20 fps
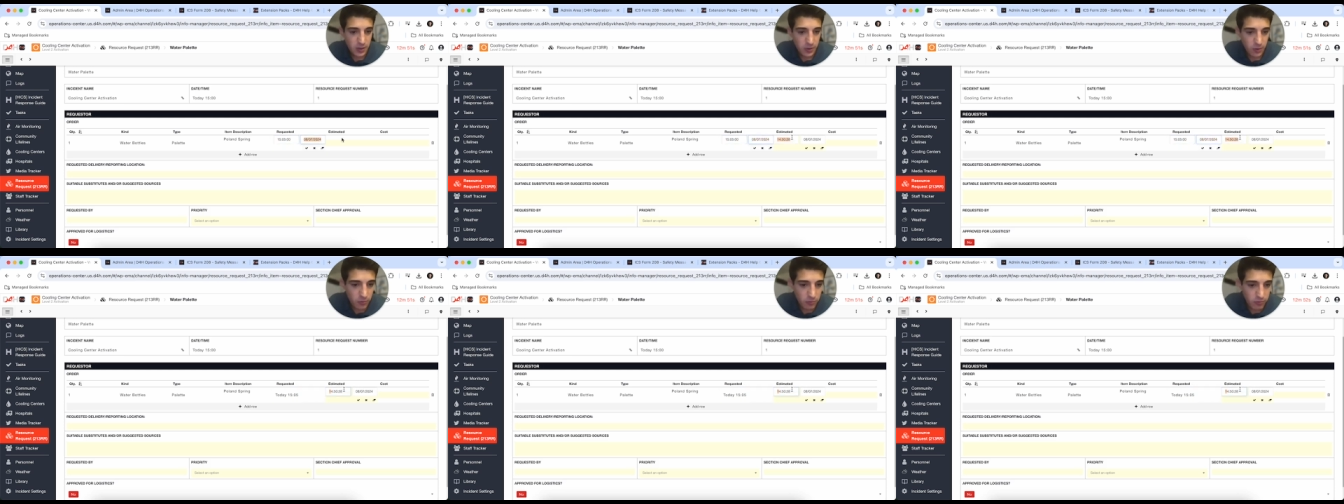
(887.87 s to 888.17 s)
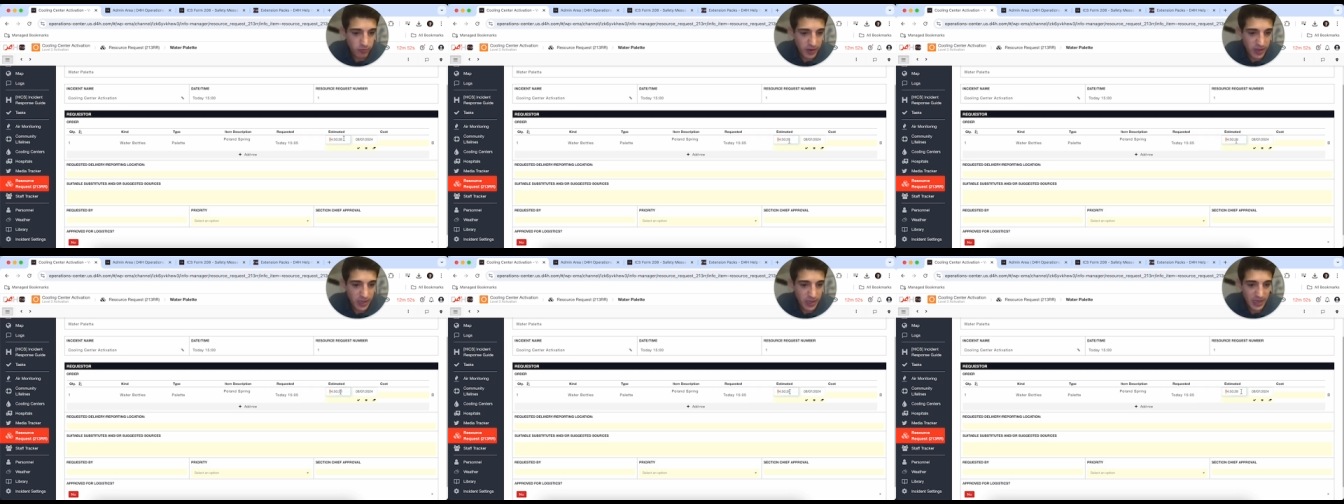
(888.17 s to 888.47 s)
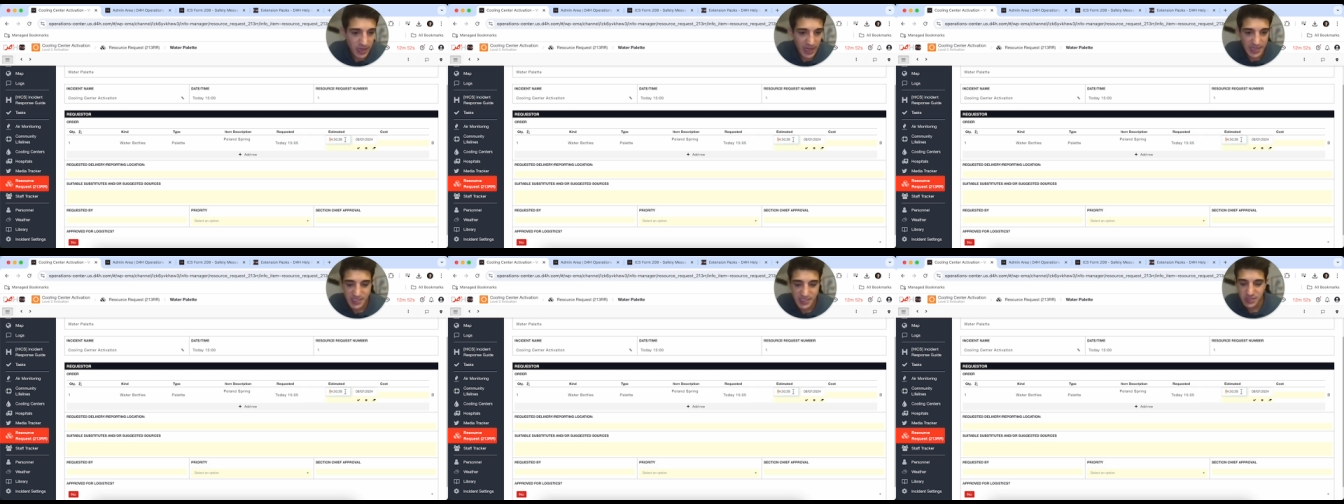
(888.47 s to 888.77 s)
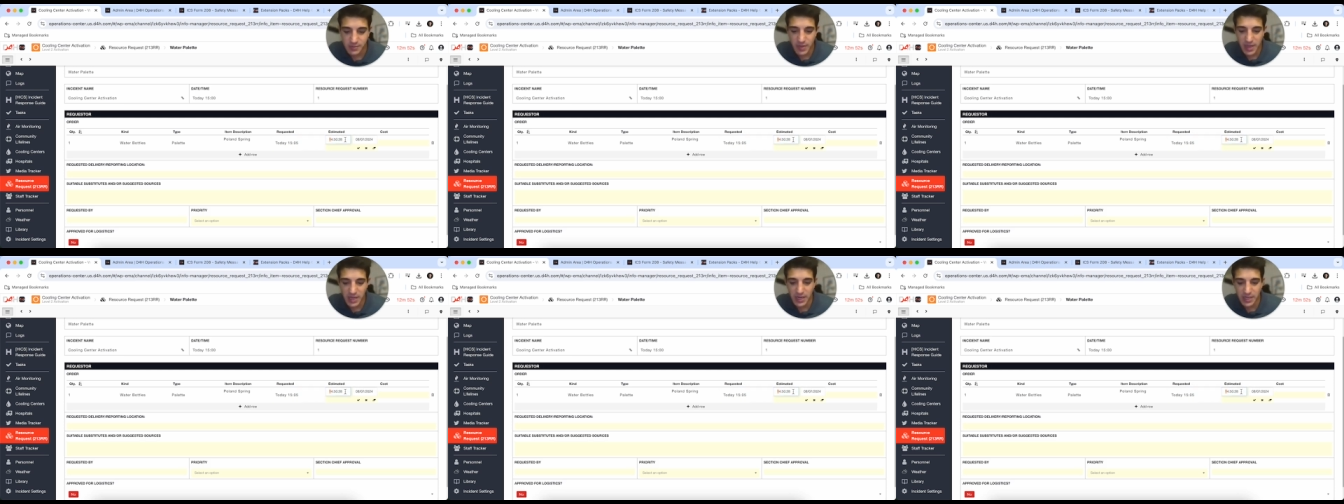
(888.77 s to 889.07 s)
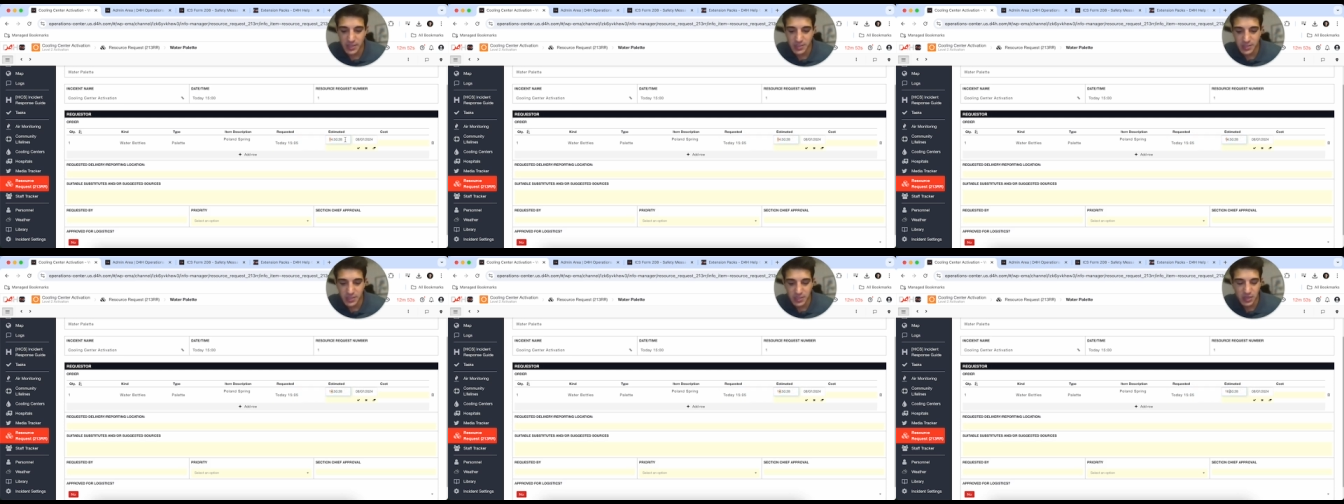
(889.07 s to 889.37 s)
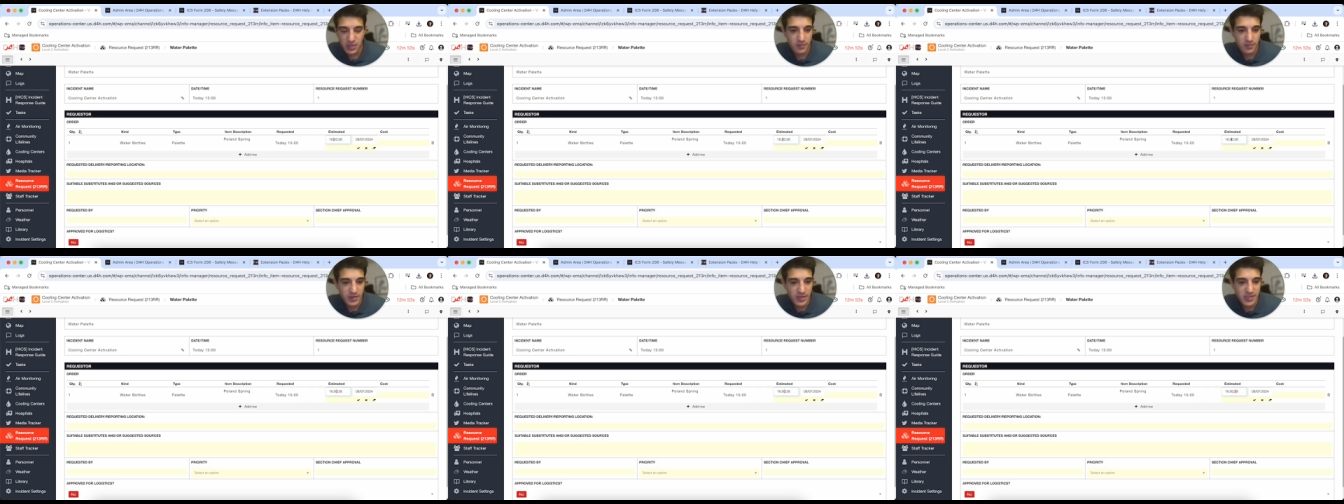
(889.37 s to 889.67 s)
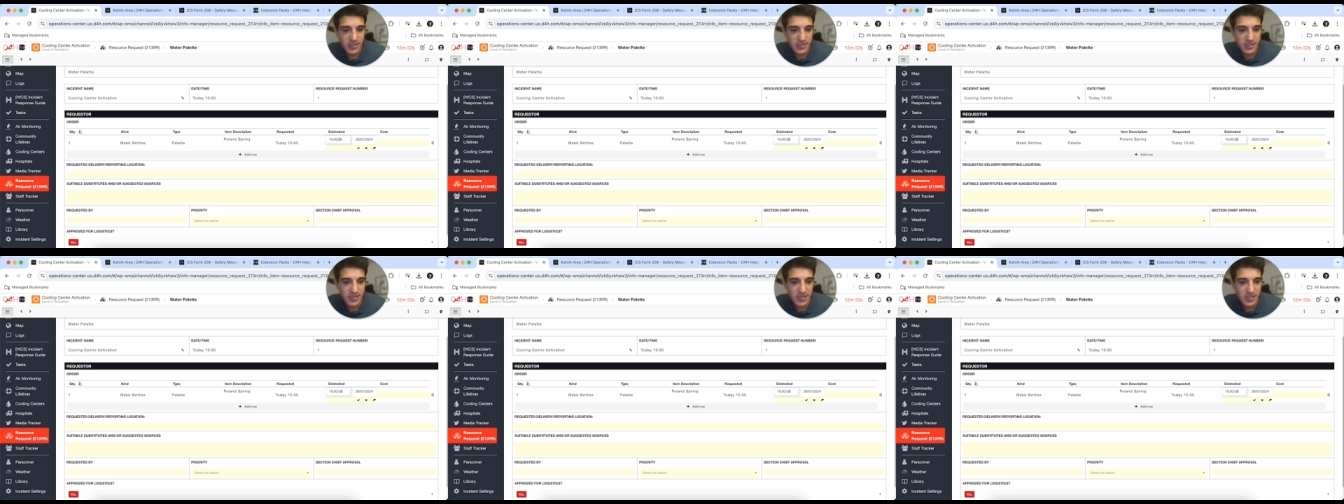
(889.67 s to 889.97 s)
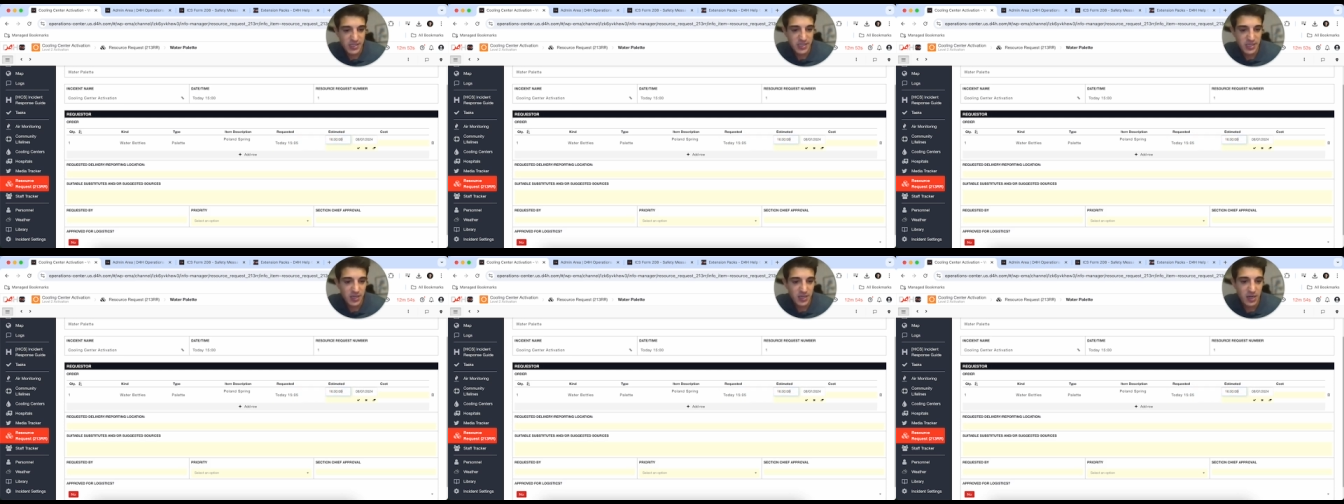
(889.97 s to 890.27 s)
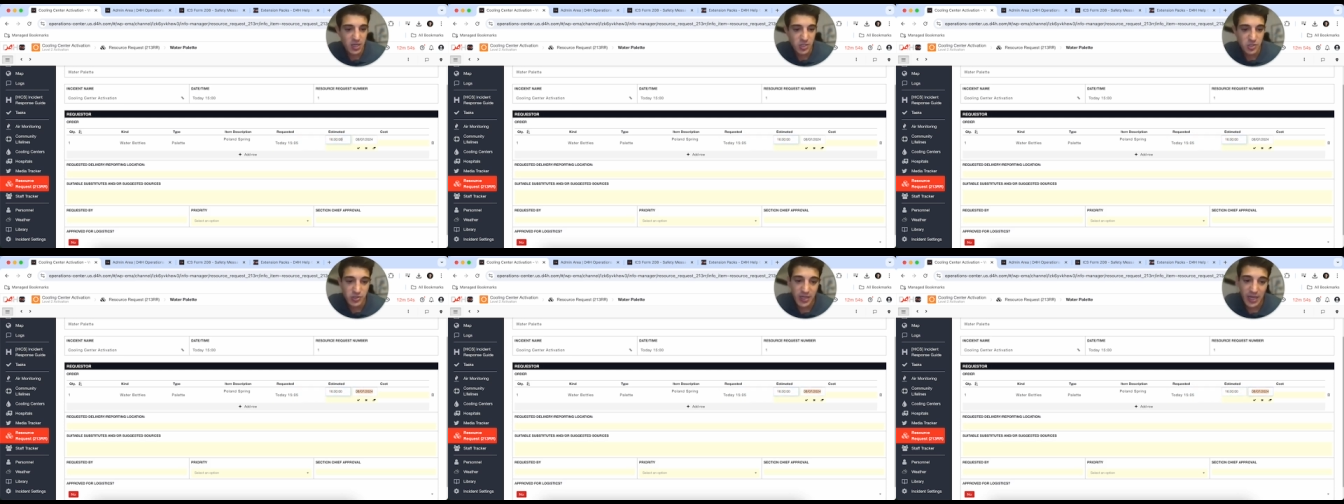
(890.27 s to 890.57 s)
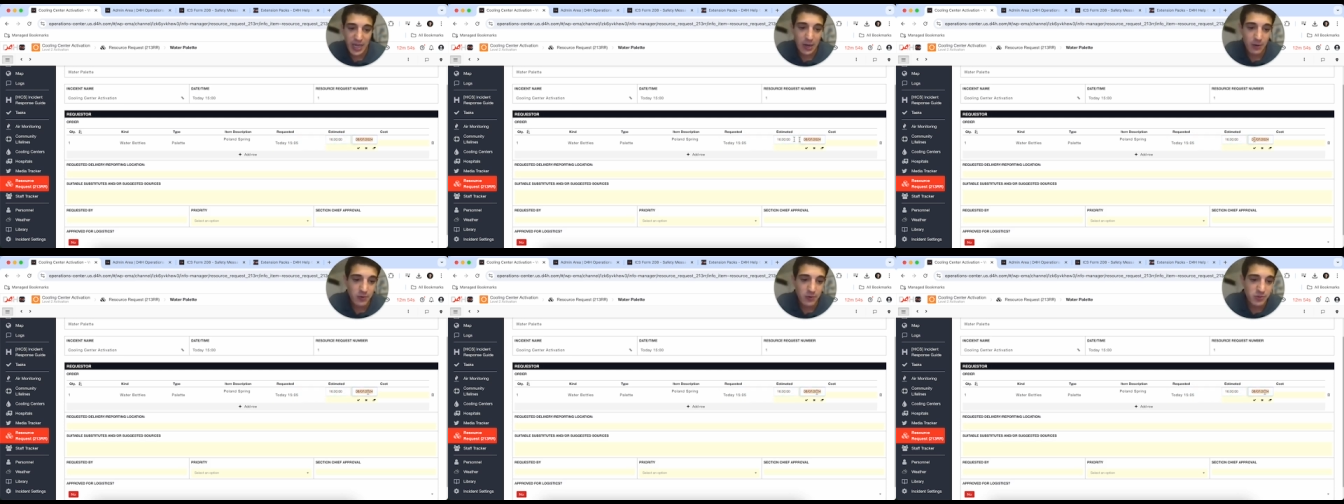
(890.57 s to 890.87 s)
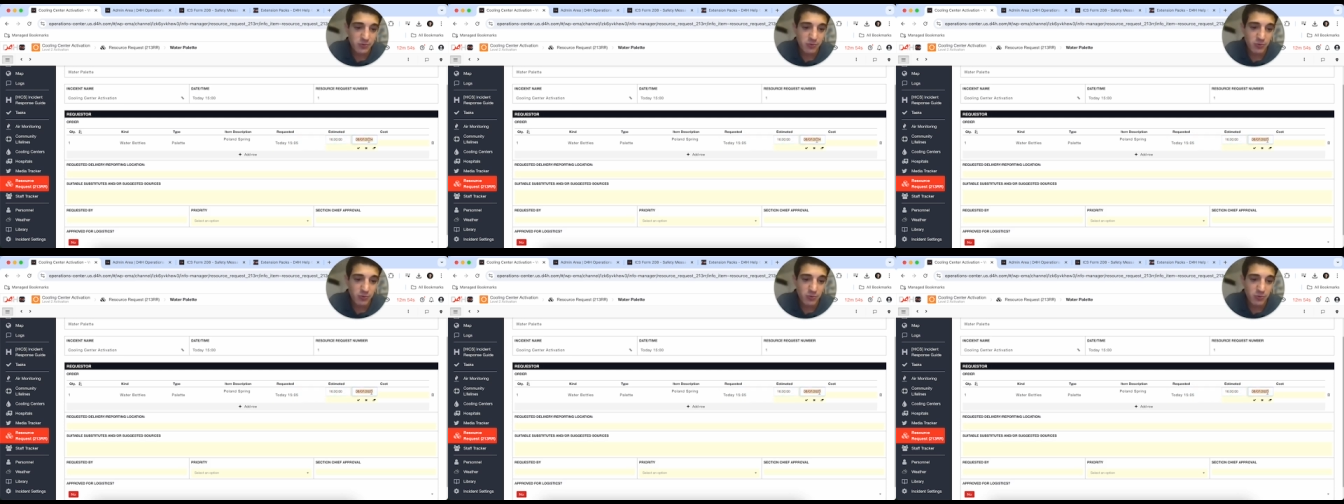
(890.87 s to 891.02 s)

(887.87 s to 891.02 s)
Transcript: Great. Estimated is going to be 1,600 hours.